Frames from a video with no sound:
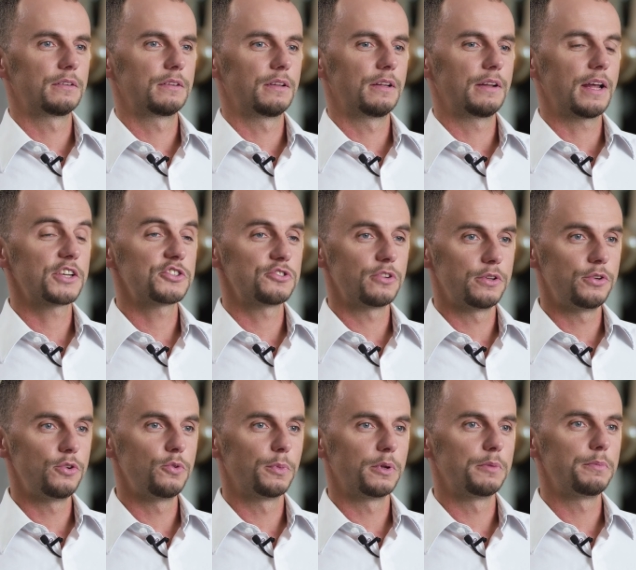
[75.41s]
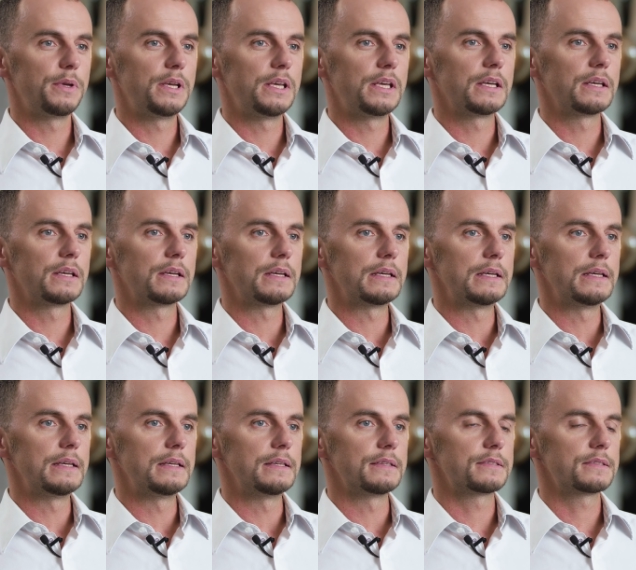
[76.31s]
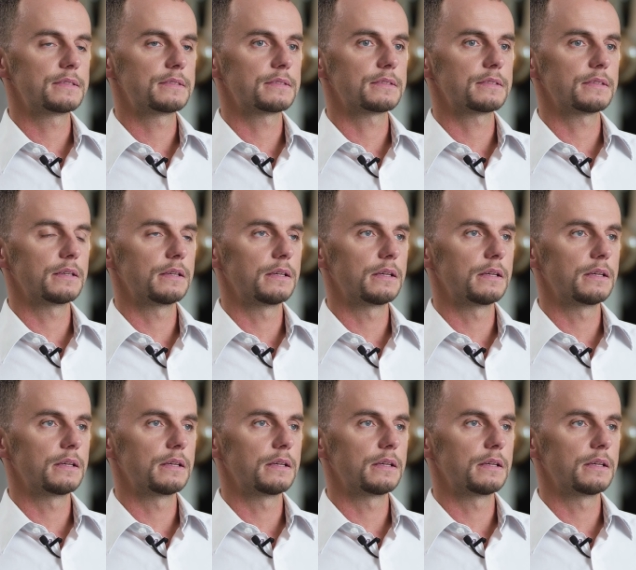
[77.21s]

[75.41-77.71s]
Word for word: an actual human being is